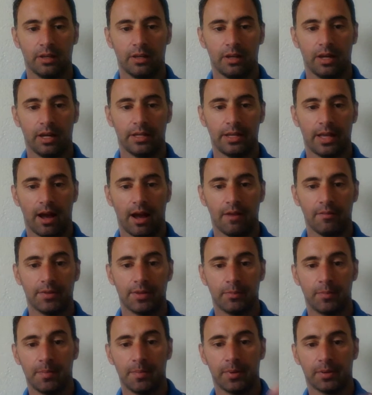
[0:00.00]
And now
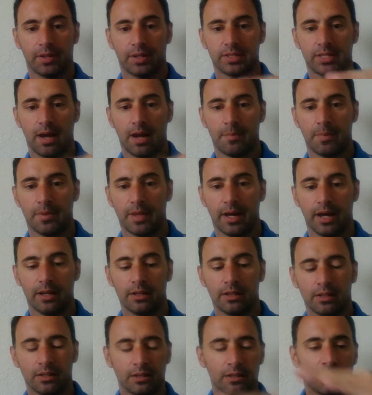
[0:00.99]
everything we build on top of
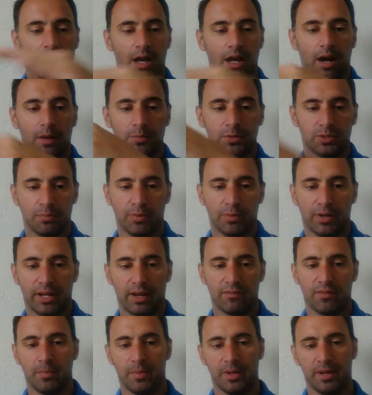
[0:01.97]
that helps to bring
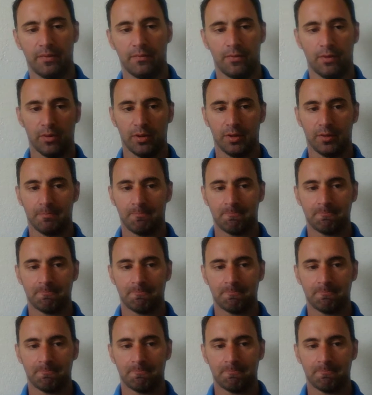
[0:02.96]
everybody forward.